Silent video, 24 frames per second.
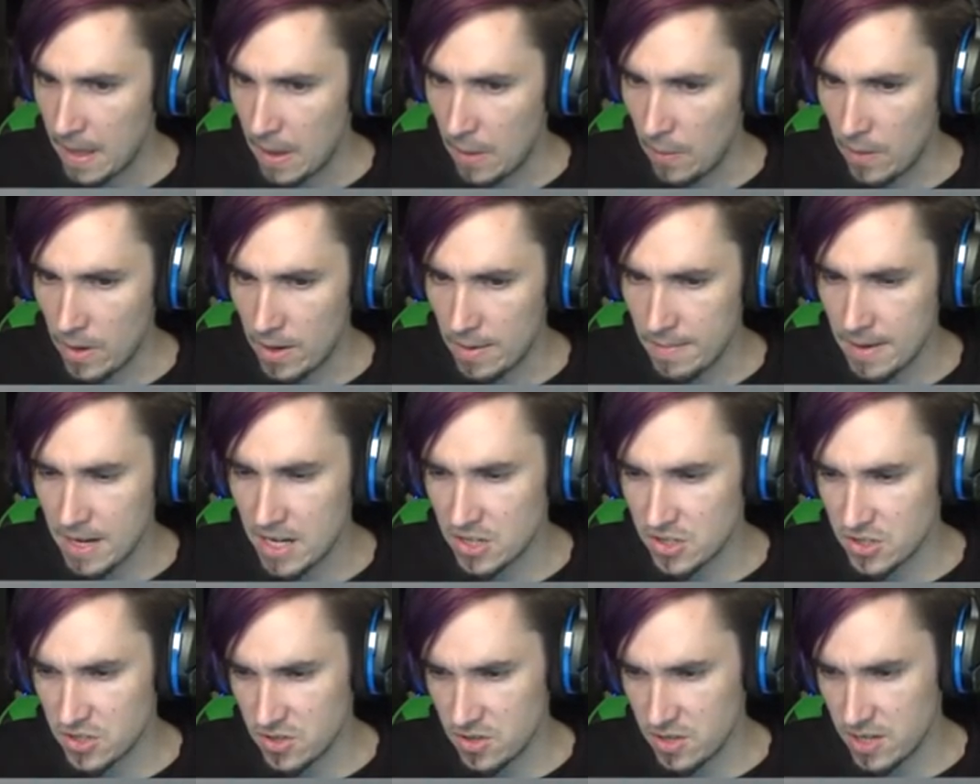I wanna
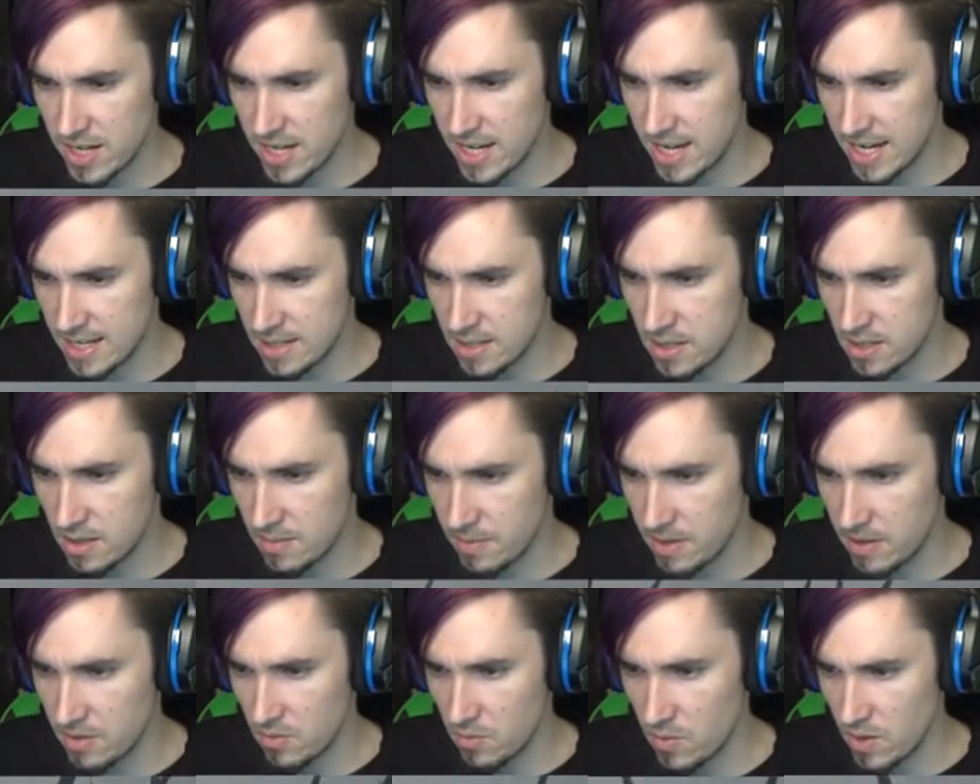make sure he gets
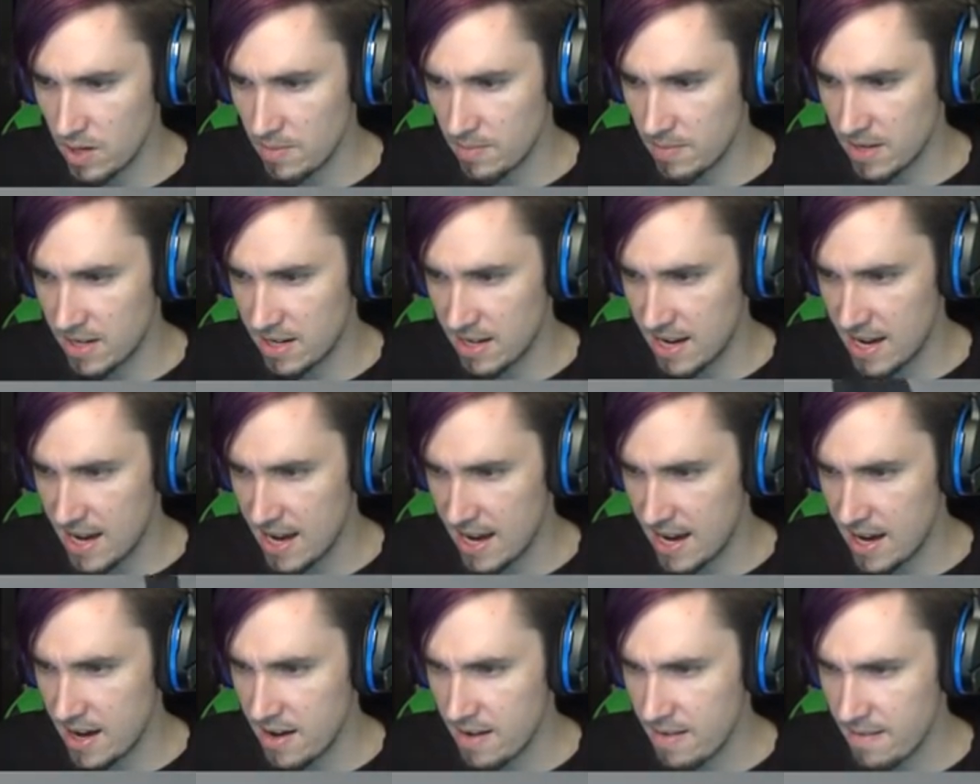them. You don't want him to
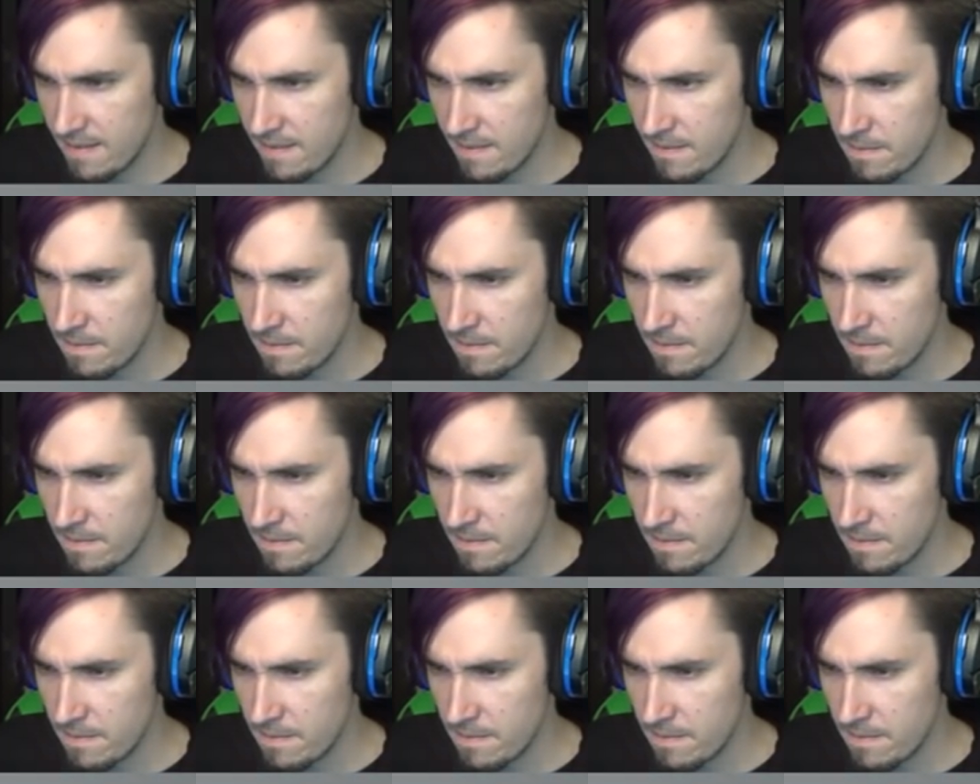die.